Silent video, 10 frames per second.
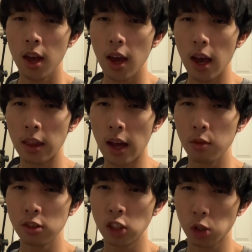And that
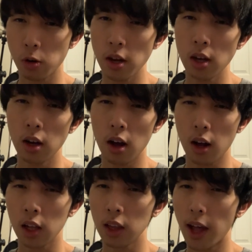was during a uh,
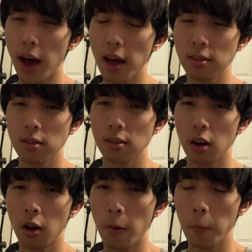class,
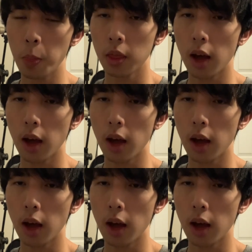um,